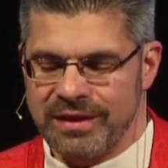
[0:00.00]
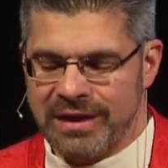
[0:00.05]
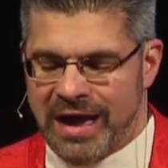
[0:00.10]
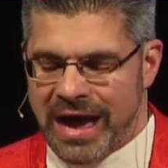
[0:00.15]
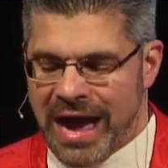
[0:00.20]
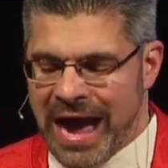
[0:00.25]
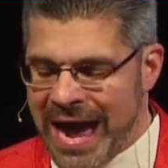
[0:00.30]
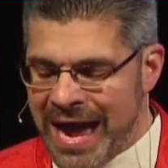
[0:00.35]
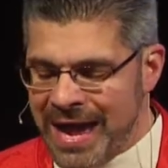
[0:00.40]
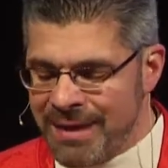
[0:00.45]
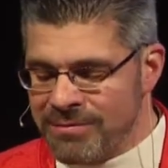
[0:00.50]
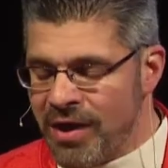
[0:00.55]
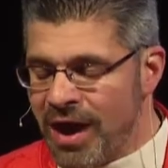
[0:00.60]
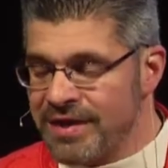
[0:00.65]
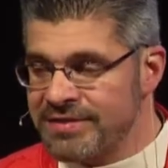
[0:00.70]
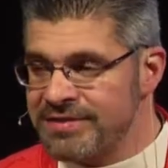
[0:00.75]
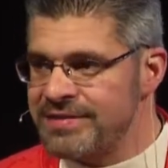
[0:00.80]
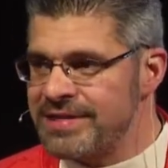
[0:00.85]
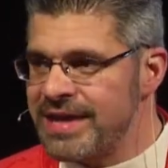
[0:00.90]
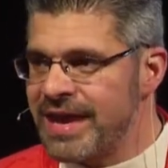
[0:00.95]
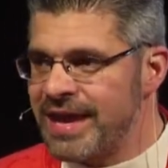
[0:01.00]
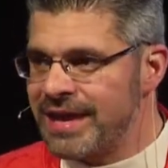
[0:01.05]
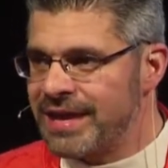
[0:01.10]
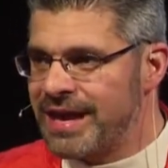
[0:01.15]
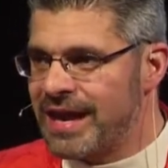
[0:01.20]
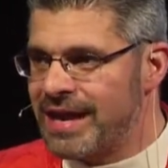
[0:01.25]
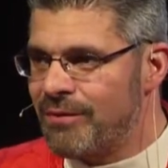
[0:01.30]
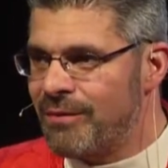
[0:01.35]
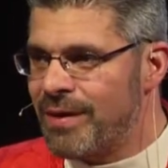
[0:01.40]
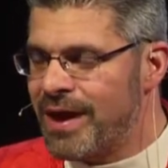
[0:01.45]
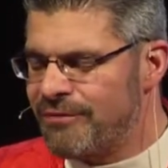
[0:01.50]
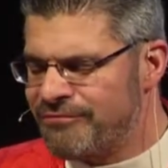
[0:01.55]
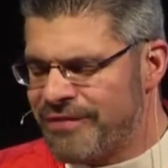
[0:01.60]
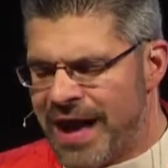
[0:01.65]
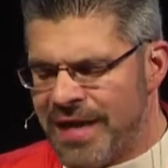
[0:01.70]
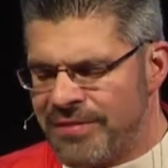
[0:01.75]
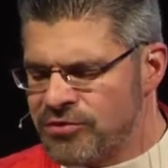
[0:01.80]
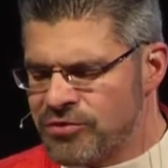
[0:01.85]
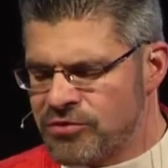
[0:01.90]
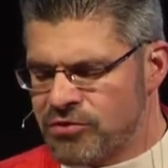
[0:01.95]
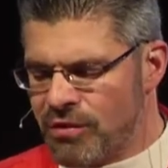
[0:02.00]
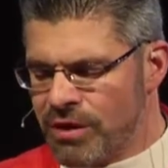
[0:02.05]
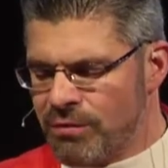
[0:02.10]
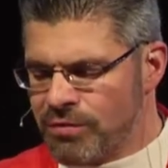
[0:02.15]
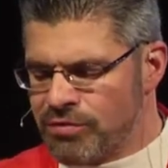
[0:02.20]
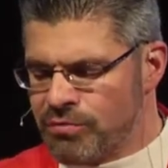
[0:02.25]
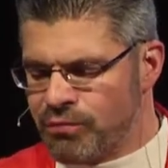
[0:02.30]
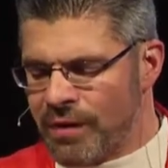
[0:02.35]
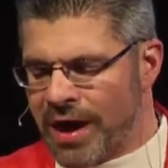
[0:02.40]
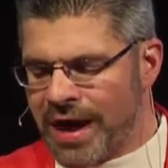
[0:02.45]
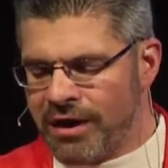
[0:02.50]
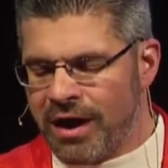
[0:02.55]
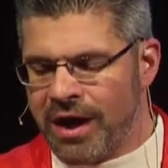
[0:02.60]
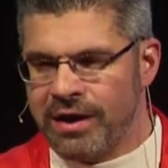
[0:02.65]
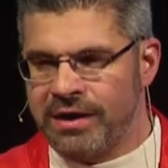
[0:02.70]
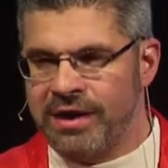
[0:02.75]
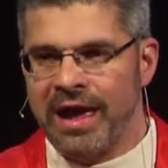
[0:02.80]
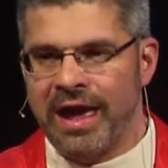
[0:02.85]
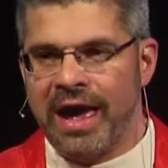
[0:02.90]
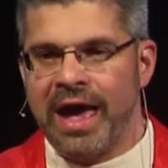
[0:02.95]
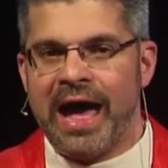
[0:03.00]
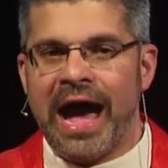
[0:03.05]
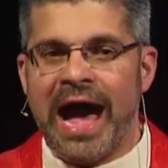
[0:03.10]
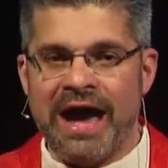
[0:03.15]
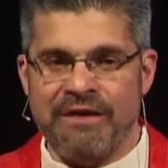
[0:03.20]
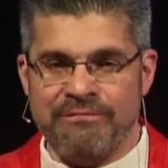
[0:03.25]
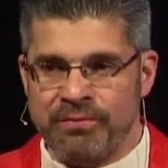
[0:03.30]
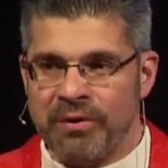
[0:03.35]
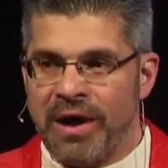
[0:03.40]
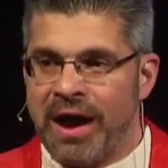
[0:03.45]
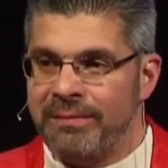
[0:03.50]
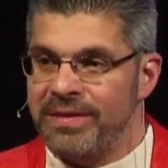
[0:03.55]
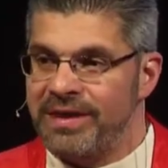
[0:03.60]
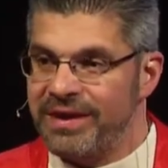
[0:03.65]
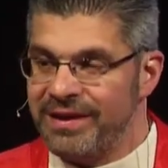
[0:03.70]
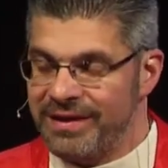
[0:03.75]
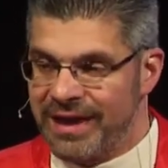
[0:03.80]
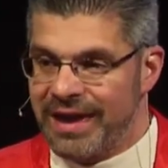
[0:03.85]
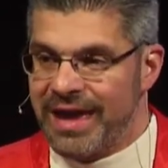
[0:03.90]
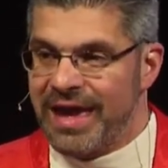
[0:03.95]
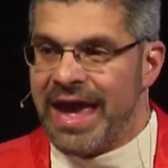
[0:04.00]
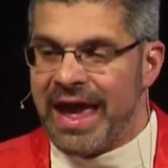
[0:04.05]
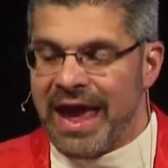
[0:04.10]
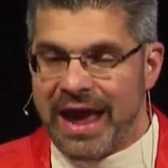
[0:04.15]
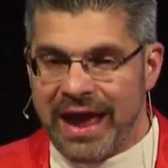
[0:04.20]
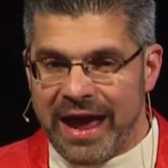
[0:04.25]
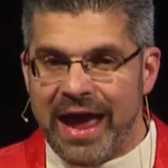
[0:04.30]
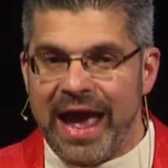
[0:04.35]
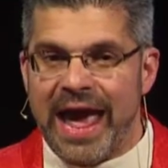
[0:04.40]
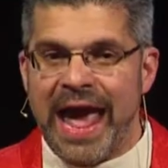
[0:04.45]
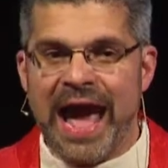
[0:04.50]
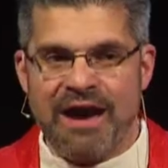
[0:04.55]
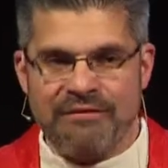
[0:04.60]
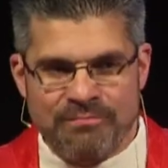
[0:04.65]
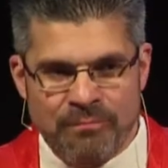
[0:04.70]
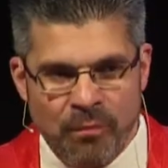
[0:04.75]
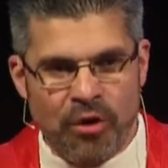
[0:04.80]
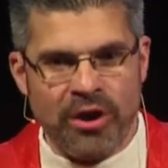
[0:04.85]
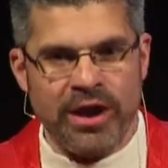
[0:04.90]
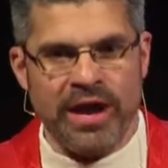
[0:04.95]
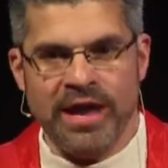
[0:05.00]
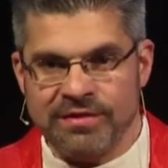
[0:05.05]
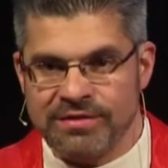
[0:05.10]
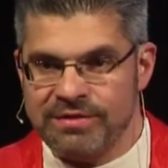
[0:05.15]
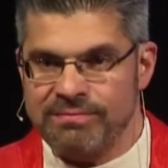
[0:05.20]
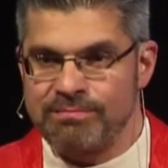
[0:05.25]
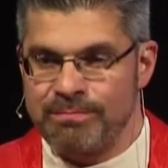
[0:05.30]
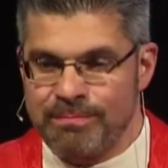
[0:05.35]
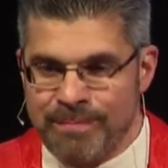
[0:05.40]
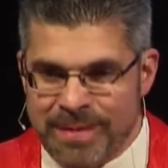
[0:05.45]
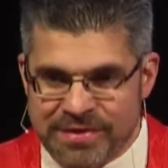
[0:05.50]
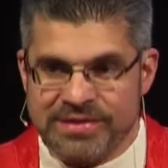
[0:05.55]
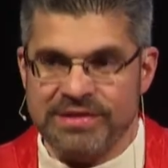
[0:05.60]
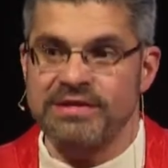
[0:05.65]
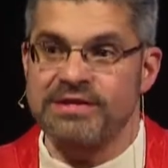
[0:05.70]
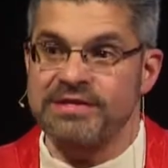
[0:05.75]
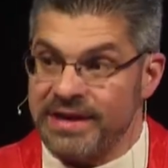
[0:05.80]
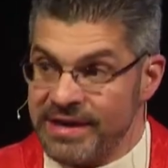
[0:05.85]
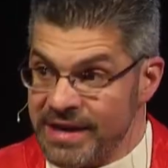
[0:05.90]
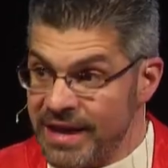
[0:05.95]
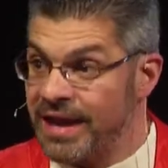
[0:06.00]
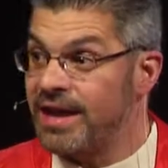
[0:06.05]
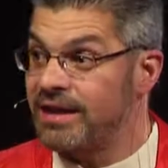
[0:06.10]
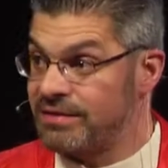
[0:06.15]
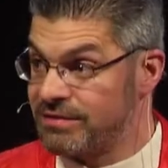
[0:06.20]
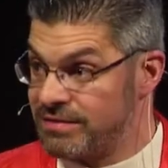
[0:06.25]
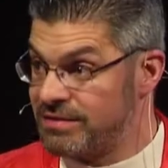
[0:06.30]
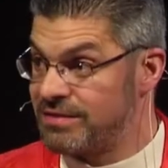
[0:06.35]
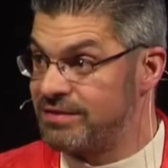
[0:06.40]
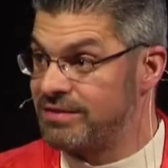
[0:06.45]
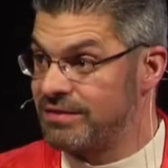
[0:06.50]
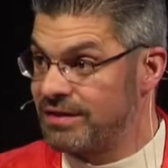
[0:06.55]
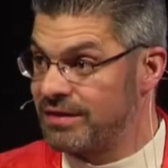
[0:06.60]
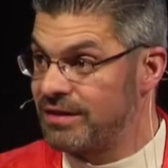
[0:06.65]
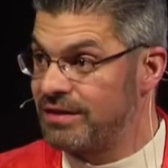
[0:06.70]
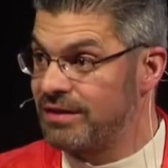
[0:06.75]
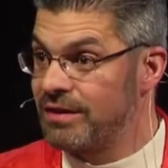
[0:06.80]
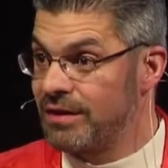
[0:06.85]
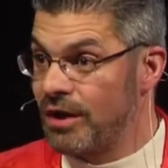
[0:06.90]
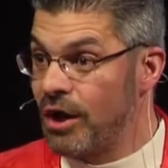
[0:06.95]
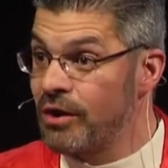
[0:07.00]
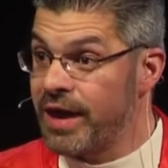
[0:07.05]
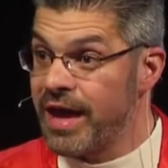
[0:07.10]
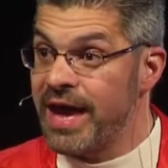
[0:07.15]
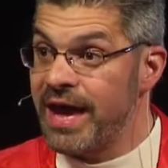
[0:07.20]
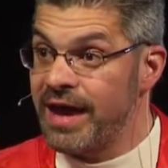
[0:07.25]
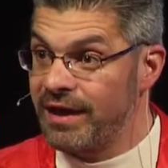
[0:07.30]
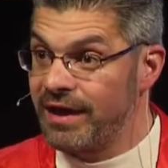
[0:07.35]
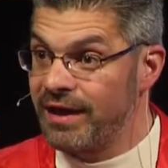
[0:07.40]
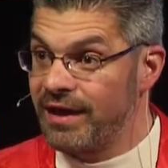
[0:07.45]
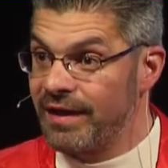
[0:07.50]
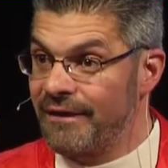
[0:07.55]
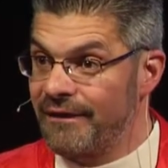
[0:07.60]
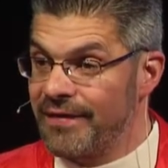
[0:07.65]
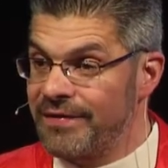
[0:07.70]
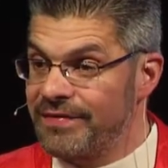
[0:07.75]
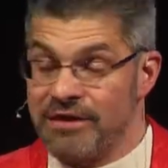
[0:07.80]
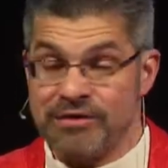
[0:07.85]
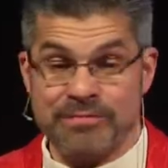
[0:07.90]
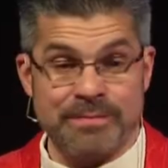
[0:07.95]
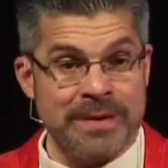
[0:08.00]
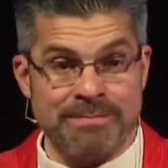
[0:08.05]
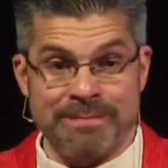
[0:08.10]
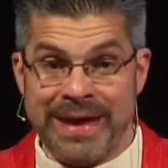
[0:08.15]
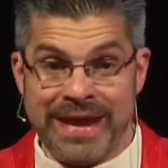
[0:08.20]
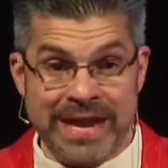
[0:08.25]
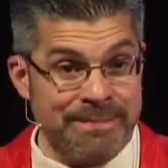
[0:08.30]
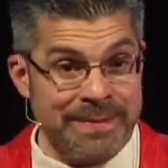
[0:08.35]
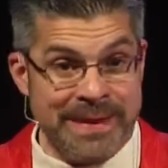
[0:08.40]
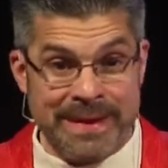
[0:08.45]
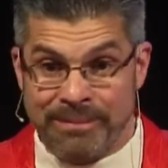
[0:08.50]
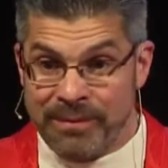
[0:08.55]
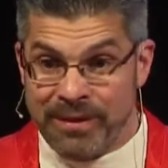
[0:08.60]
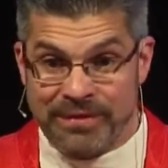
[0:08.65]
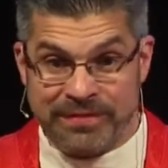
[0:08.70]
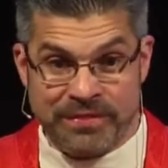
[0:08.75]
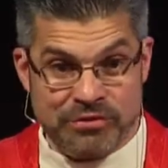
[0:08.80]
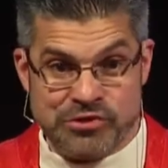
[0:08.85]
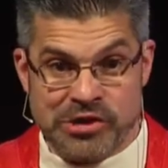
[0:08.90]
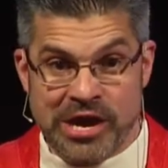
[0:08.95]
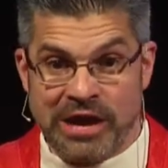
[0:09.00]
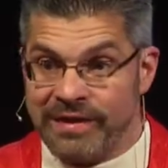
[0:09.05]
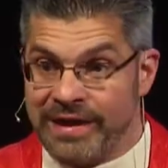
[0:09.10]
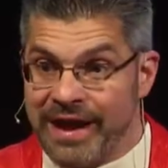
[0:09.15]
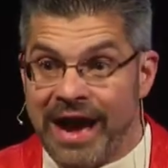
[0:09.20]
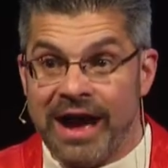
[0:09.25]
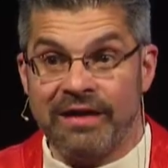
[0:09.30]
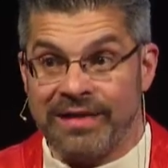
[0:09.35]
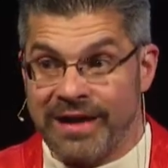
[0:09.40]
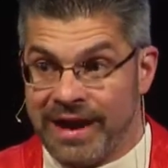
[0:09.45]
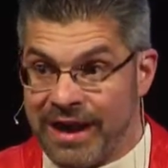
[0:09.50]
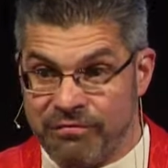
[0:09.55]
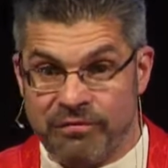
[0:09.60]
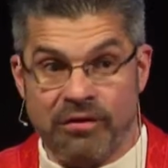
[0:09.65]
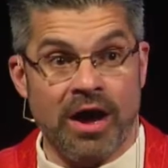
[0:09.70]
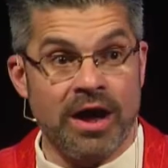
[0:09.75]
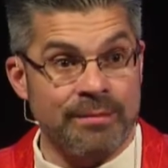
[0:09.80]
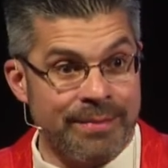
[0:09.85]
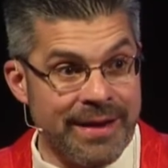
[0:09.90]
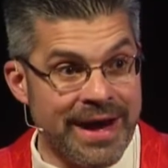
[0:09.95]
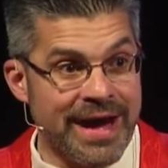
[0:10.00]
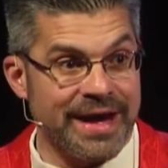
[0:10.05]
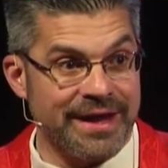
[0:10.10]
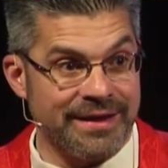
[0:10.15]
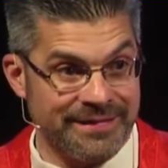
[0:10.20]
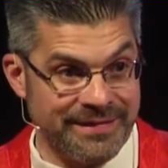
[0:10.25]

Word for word: I am not saying in any way, Father's story was right on. I probably have more hit, misses than hits, okay? There's been many people at the jelly aisle that I've gone by